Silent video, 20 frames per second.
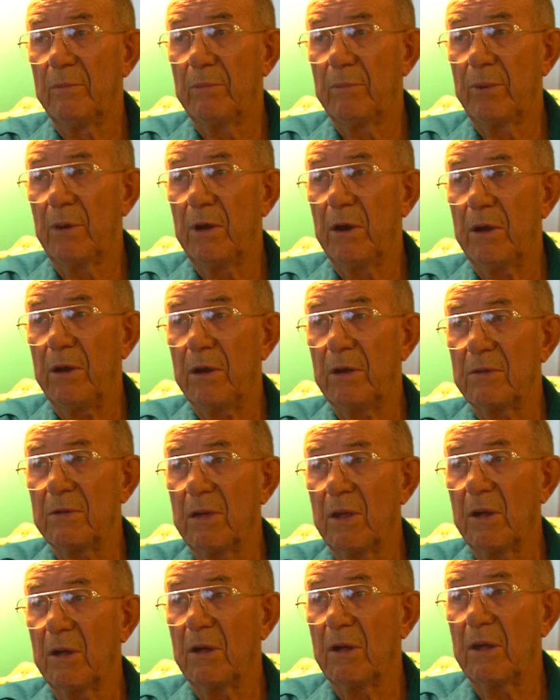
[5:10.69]
partings,
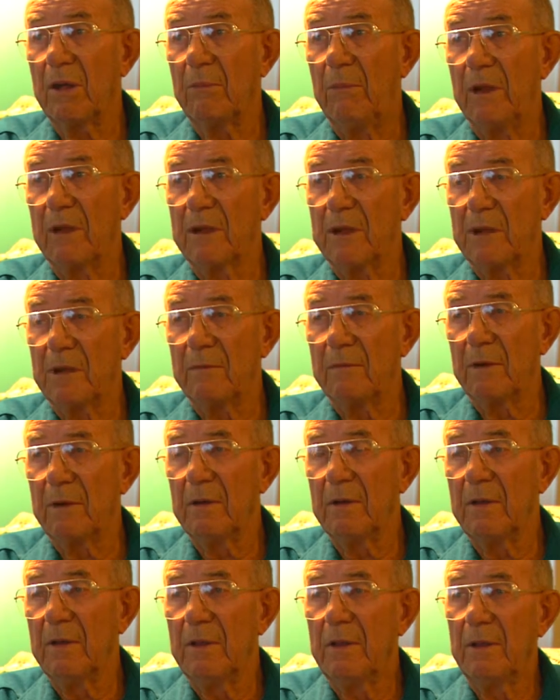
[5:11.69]
they call them, the kind of a
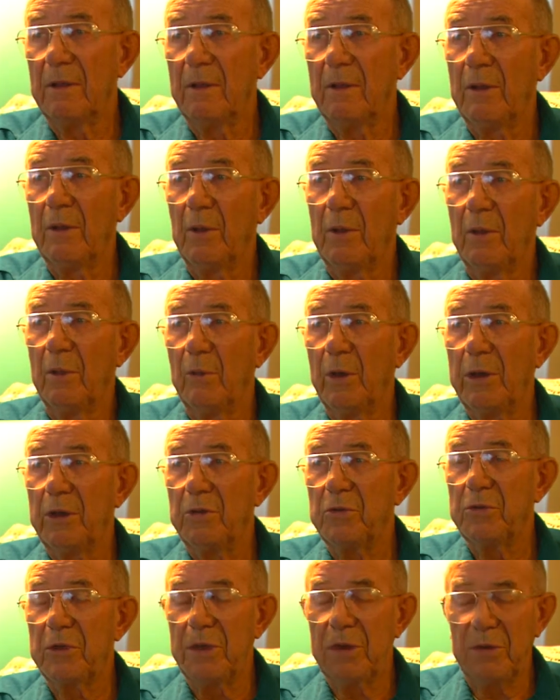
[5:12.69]
way
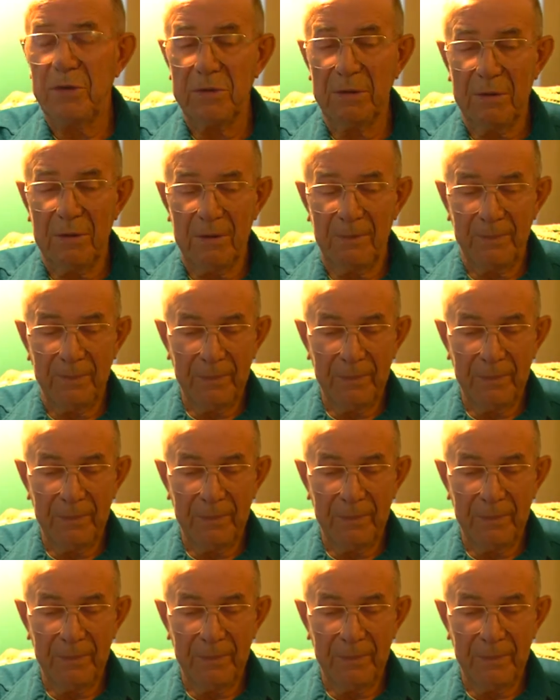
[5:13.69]
station.